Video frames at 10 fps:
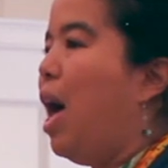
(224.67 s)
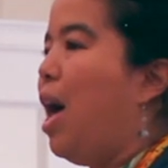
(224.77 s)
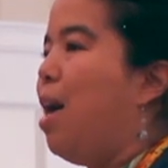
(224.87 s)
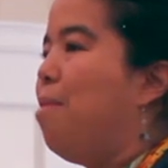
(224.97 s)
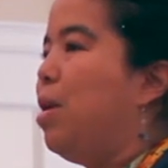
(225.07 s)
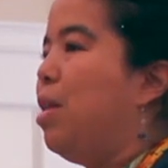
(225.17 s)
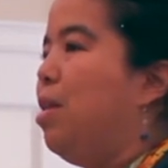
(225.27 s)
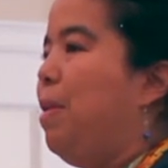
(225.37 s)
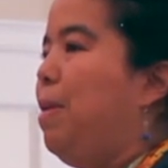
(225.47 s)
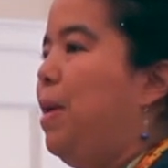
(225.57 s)
Um, the
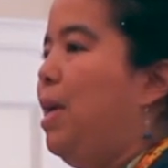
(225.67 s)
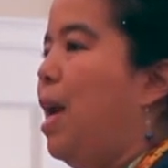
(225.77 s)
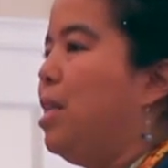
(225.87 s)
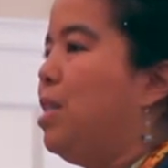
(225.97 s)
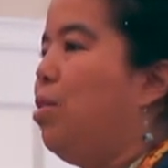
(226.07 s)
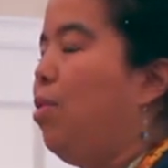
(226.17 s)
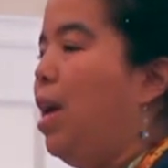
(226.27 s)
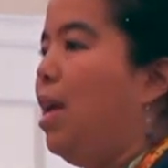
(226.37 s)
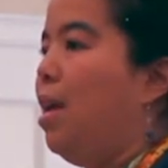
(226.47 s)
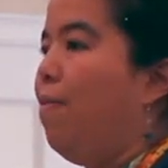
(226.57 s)
BP has
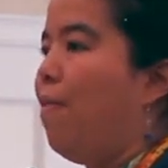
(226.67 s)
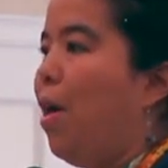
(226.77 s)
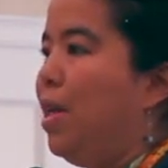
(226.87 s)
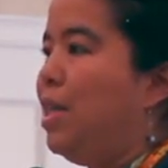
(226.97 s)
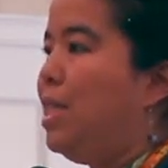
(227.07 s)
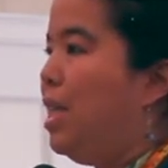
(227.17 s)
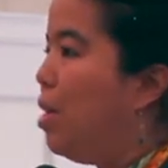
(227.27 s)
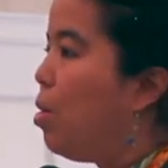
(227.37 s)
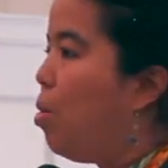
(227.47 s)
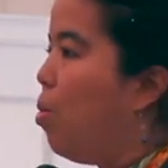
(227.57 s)
created a
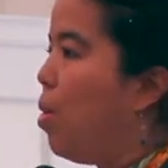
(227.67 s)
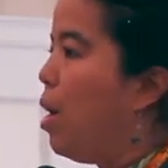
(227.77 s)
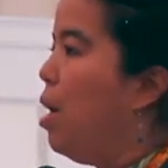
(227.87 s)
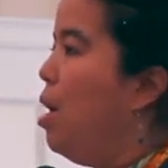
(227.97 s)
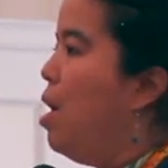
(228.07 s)
volunteer corps